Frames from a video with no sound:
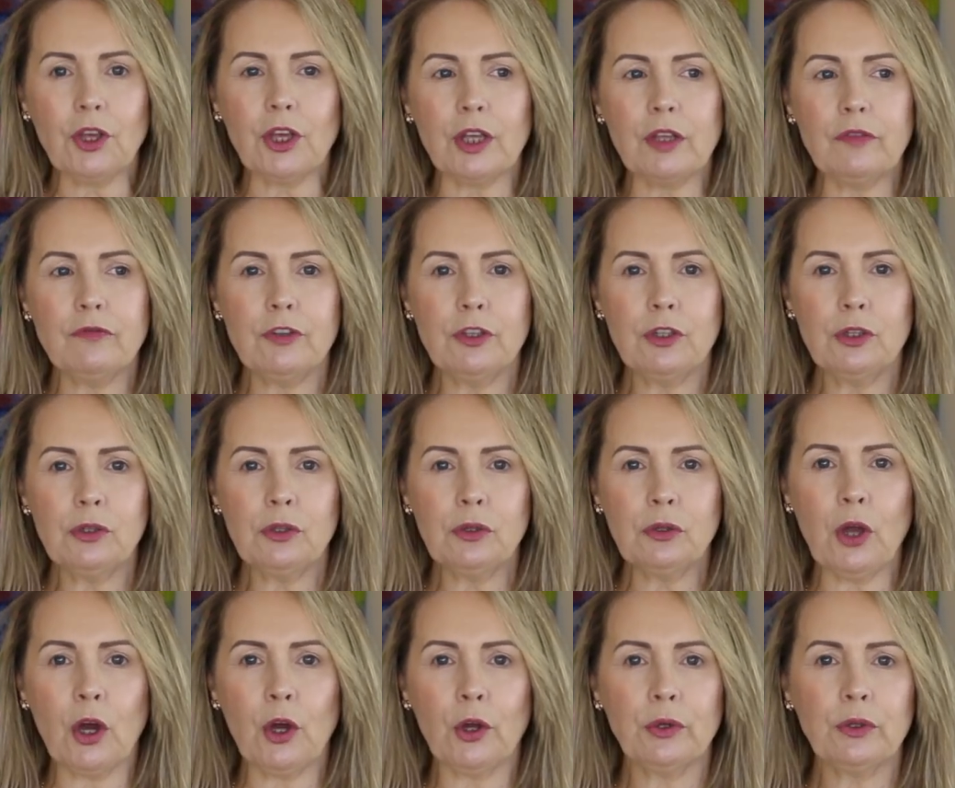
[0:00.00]
if
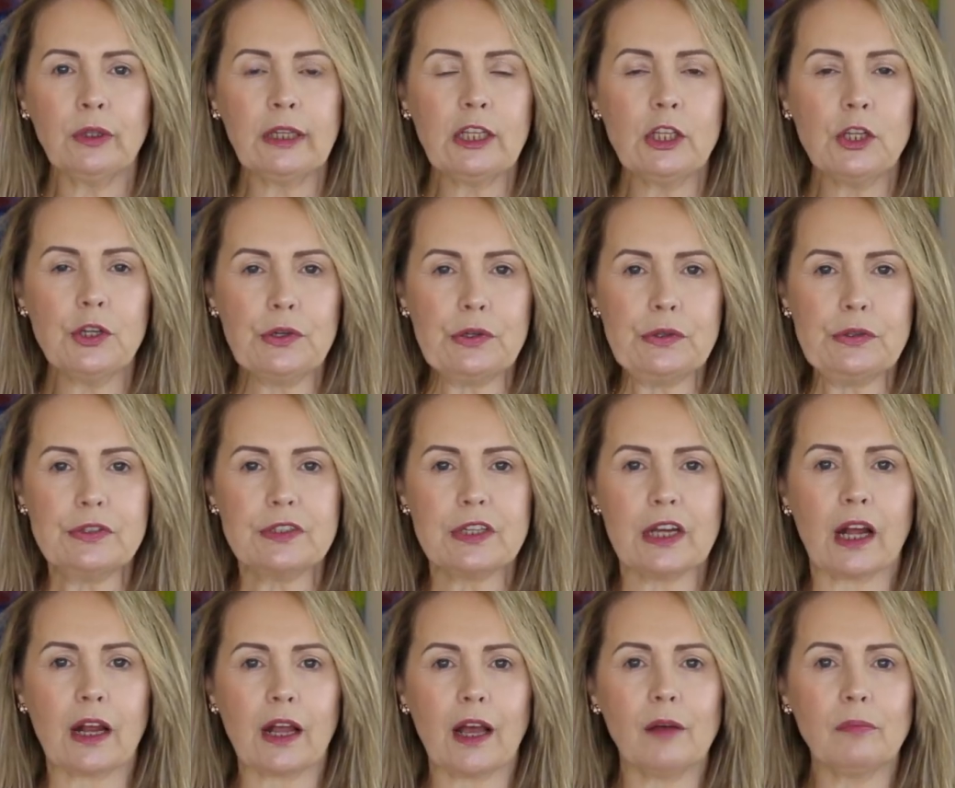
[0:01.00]
you only used
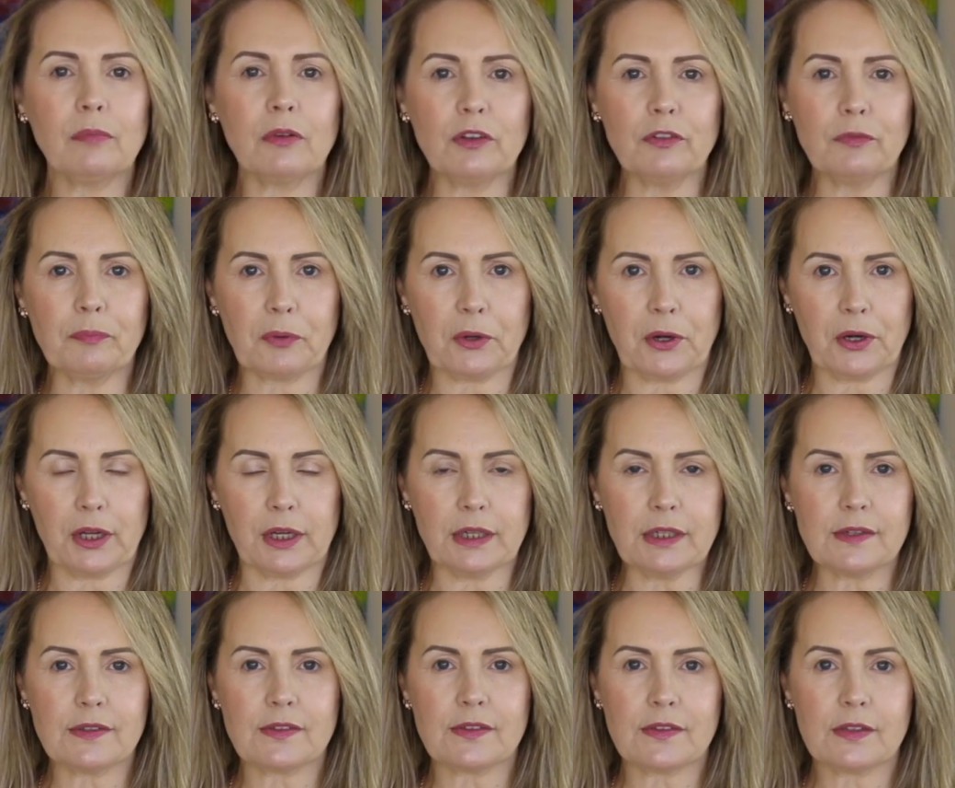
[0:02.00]
a couple of
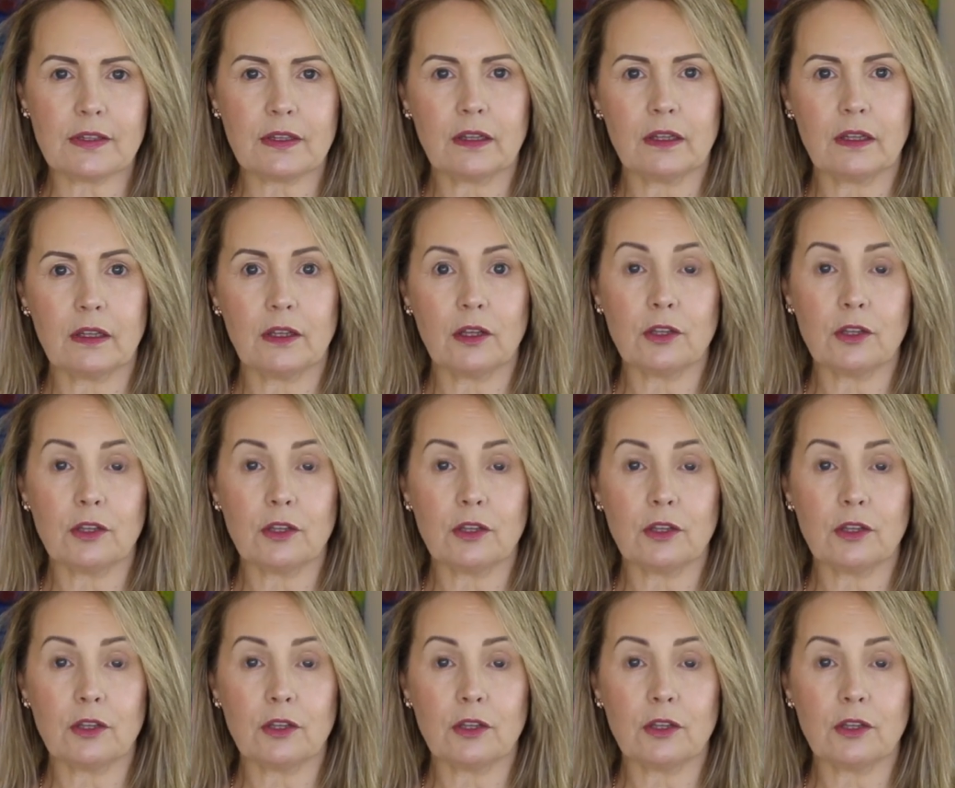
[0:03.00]
products,